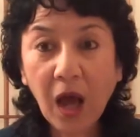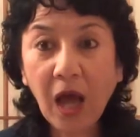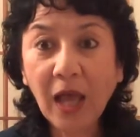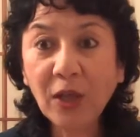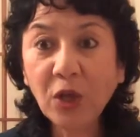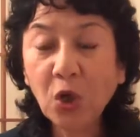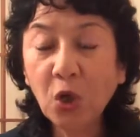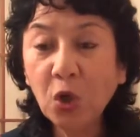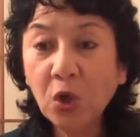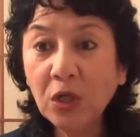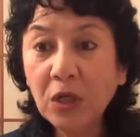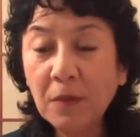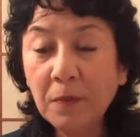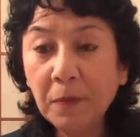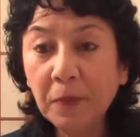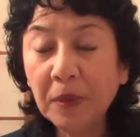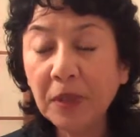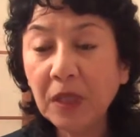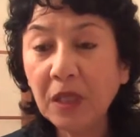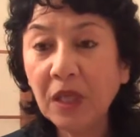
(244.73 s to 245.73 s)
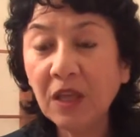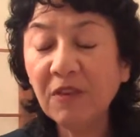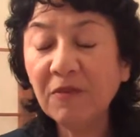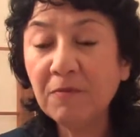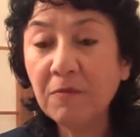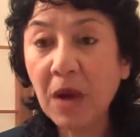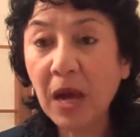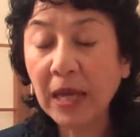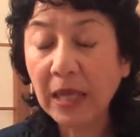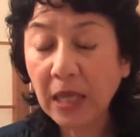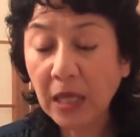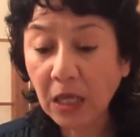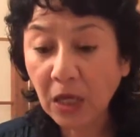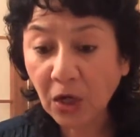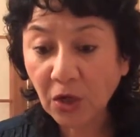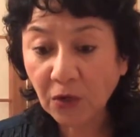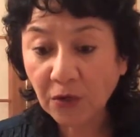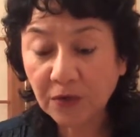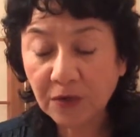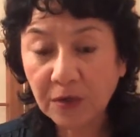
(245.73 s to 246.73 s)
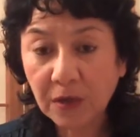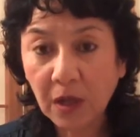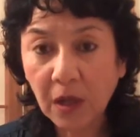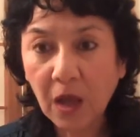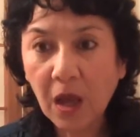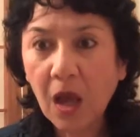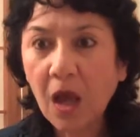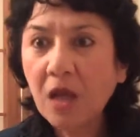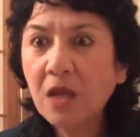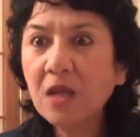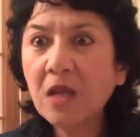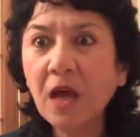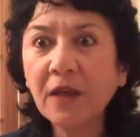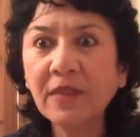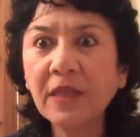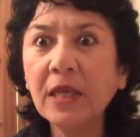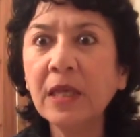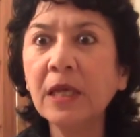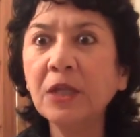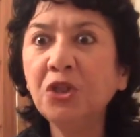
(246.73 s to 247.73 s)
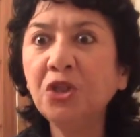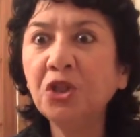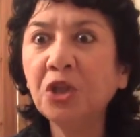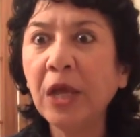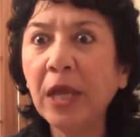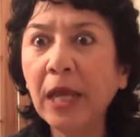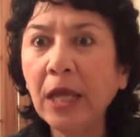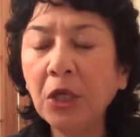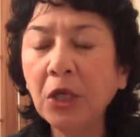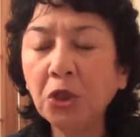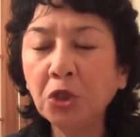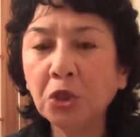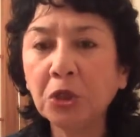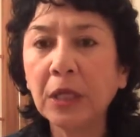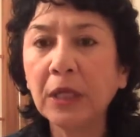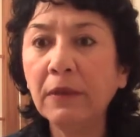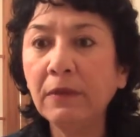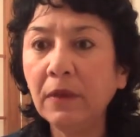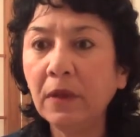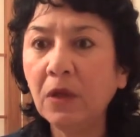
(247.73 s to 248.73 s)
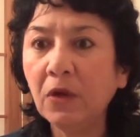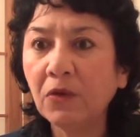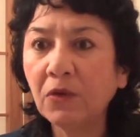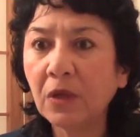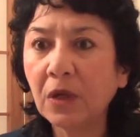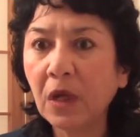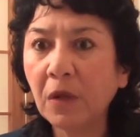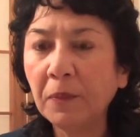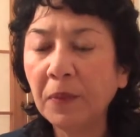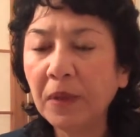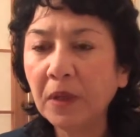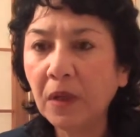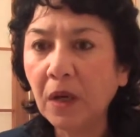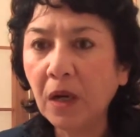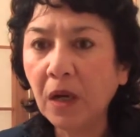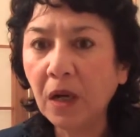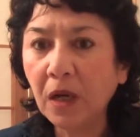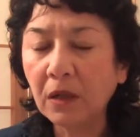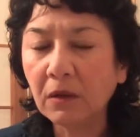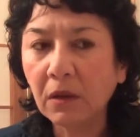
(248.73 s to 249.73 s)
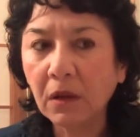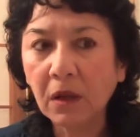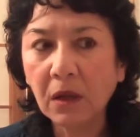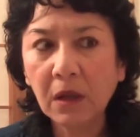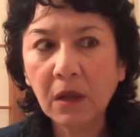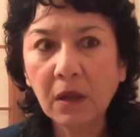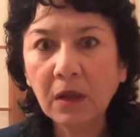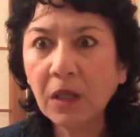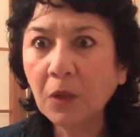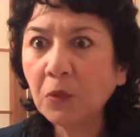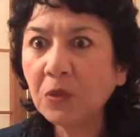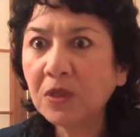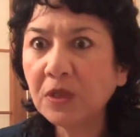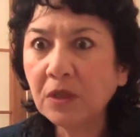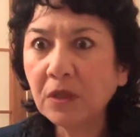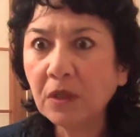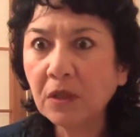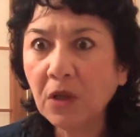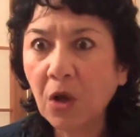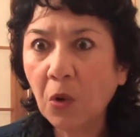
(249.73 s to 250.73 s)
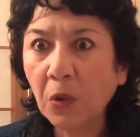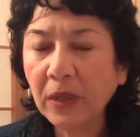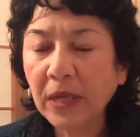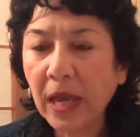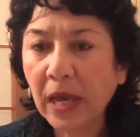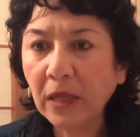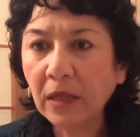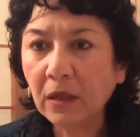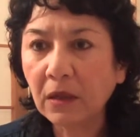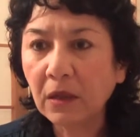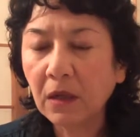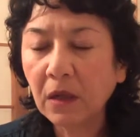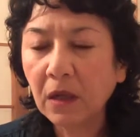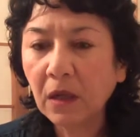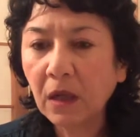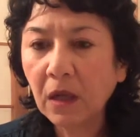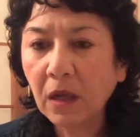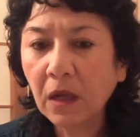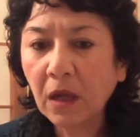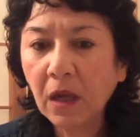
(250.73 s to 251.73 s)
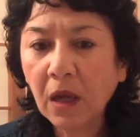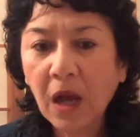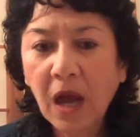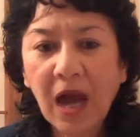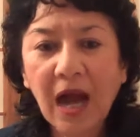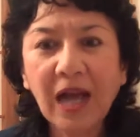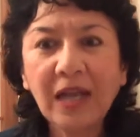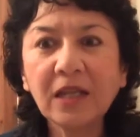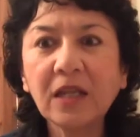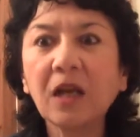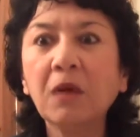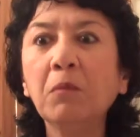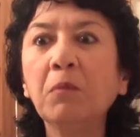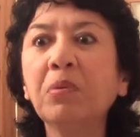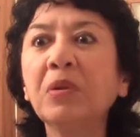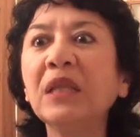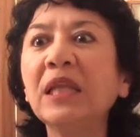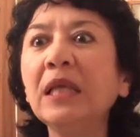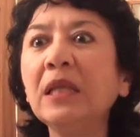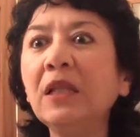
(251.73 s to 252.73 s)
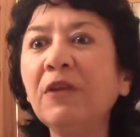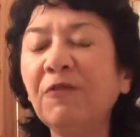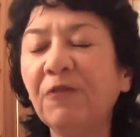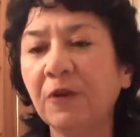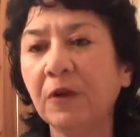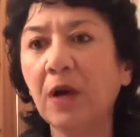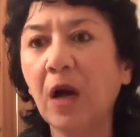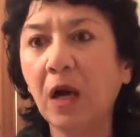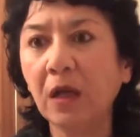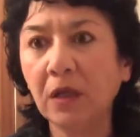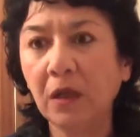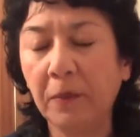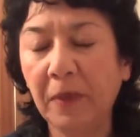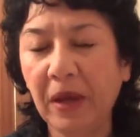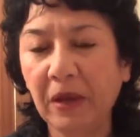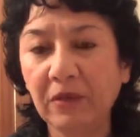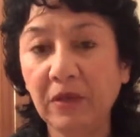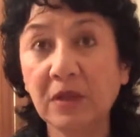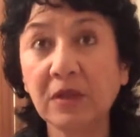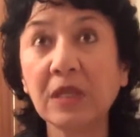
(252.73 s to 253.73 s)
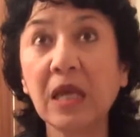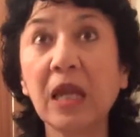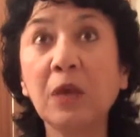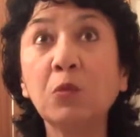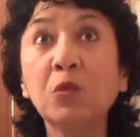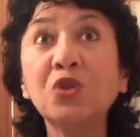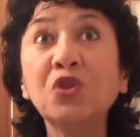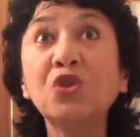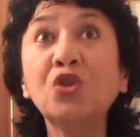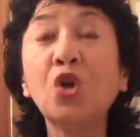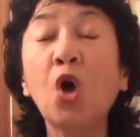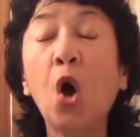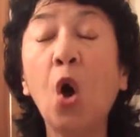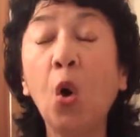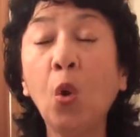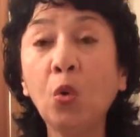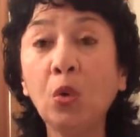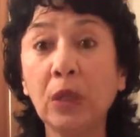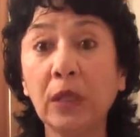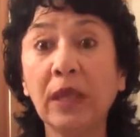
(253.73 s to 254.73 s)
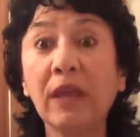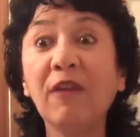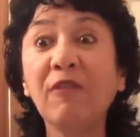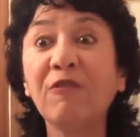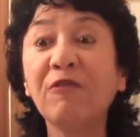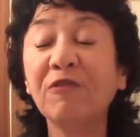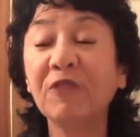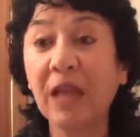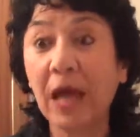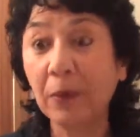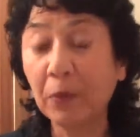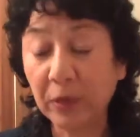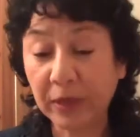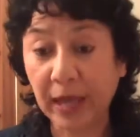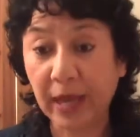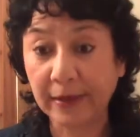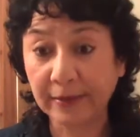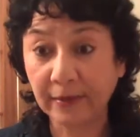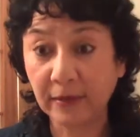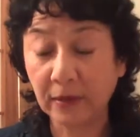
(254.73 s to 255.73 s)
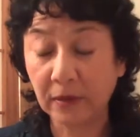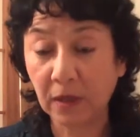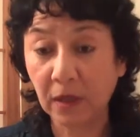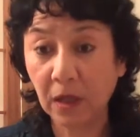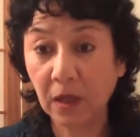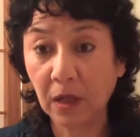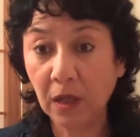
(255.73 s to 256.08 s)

I couldn't believe my ears. Nothing had changed in the year that I'd been gone. They were still going at it. I'd completely forgotten about this and was totally flabbergasted.